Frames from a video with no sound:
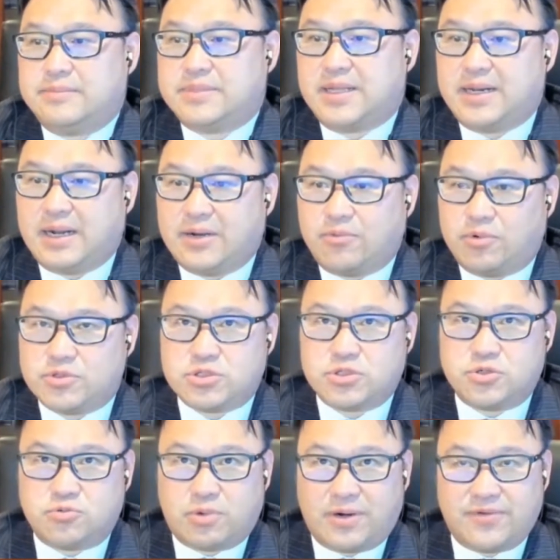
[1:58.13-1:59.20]
Then I want
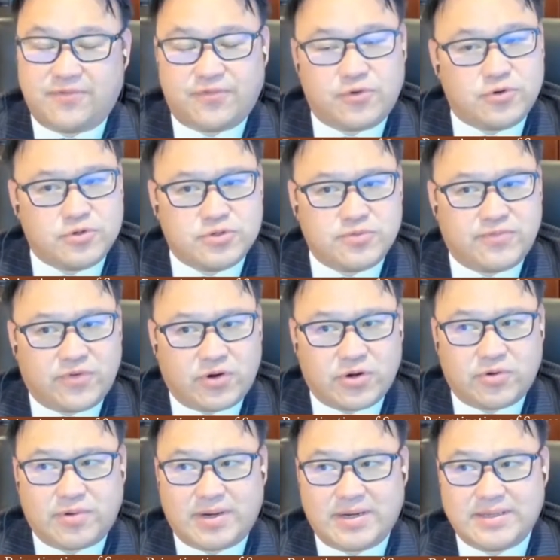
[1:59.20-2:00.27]
to run through very
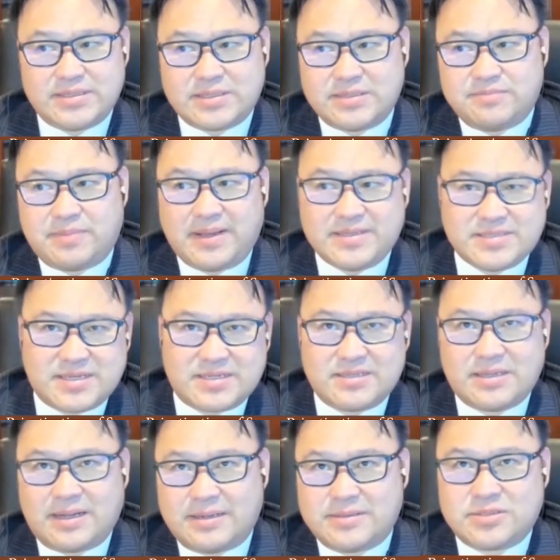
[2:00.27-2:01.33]
quickly the basic
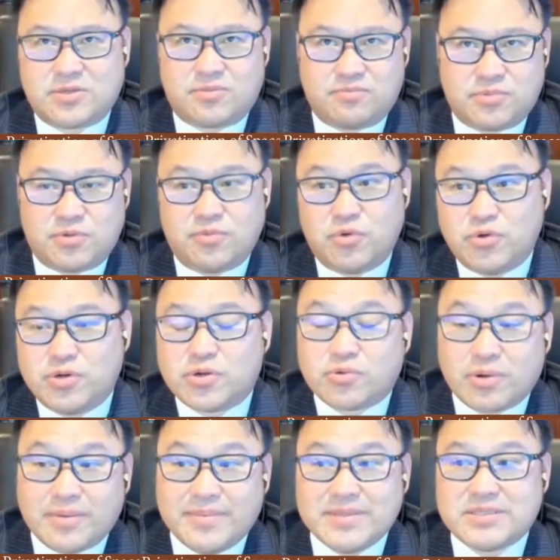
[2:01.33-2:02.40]
tenets of the Moon
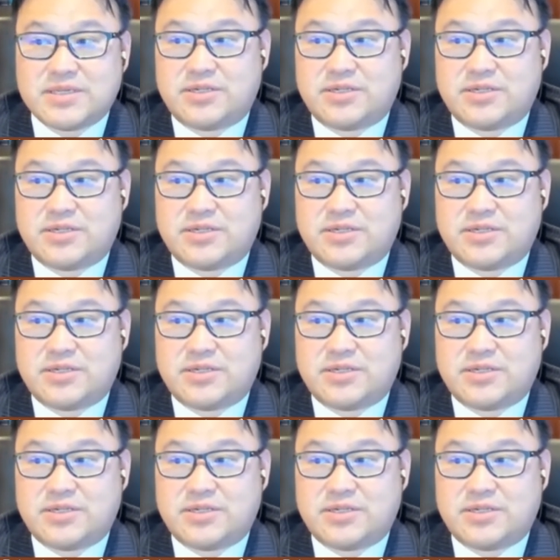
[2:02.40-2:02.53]
Agreement